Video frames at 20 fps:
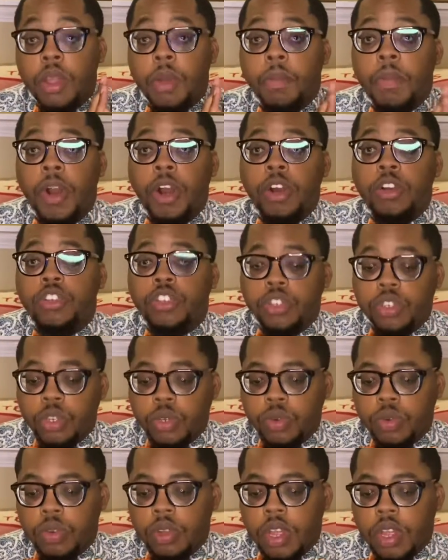personal
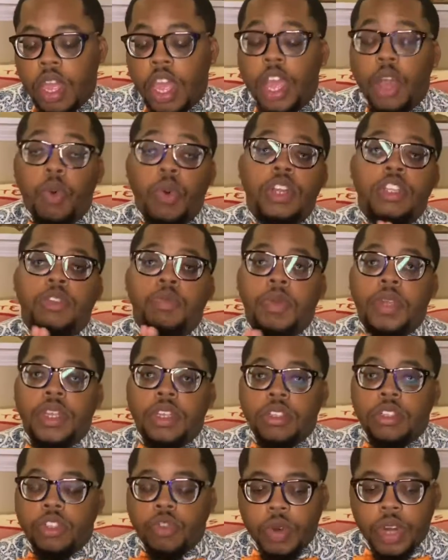and what is
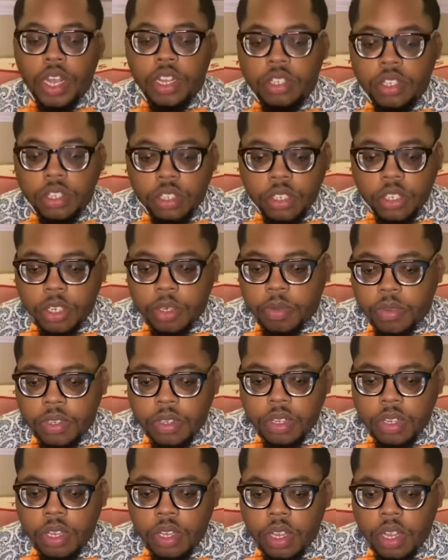business relationships.
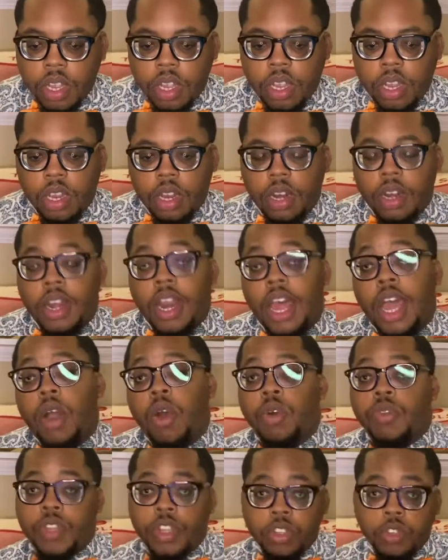Now
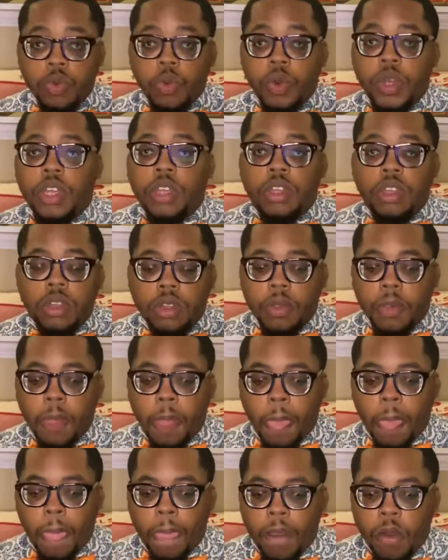on this week,
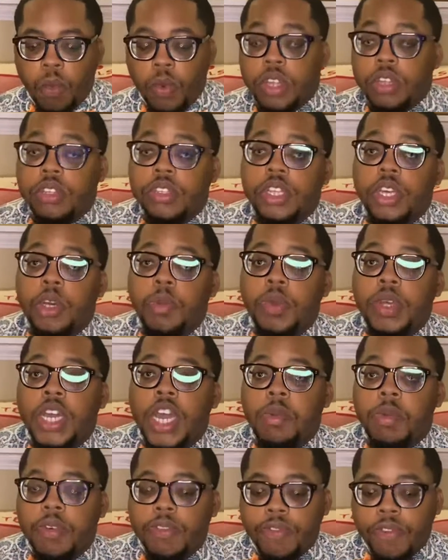we'll still be
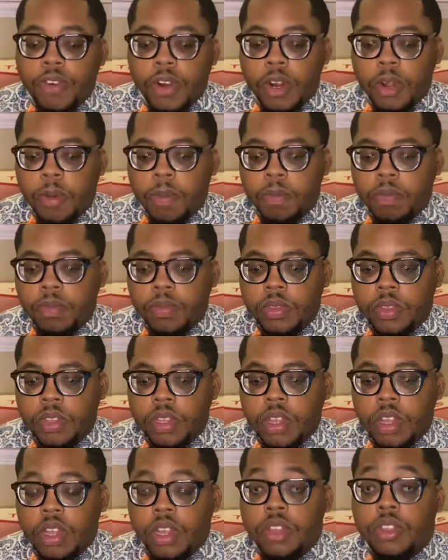coming from
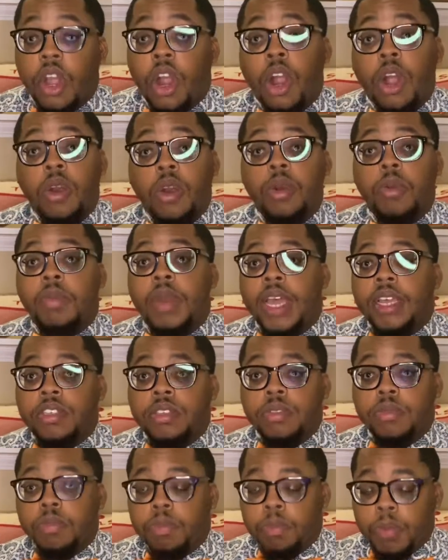the Harlem Nights
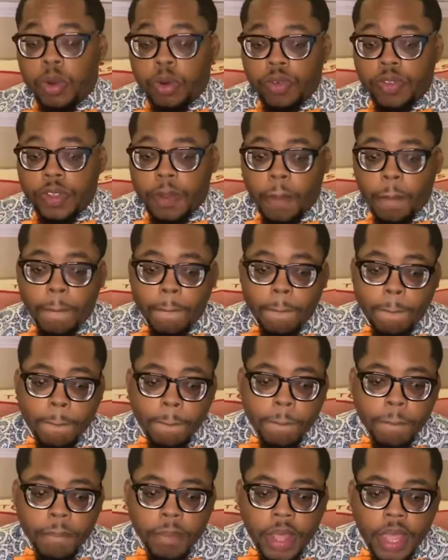movie,
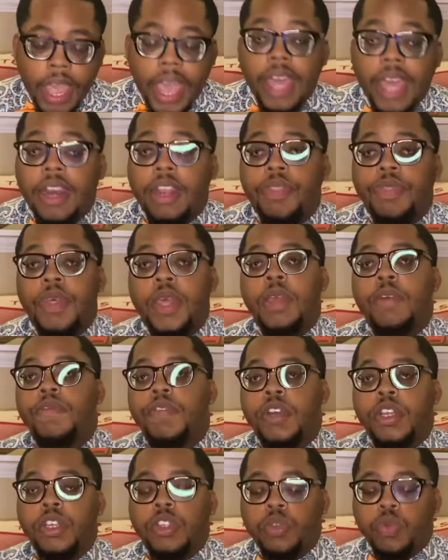and the theme
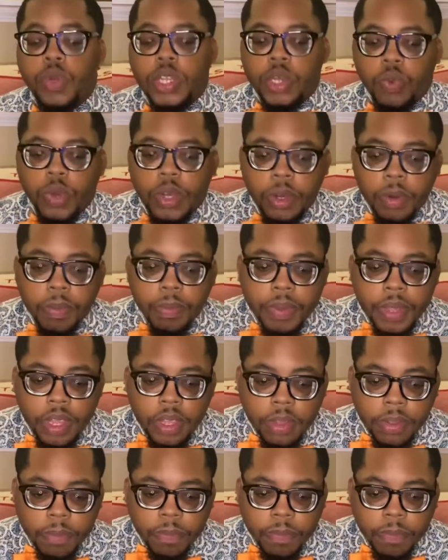for this week will be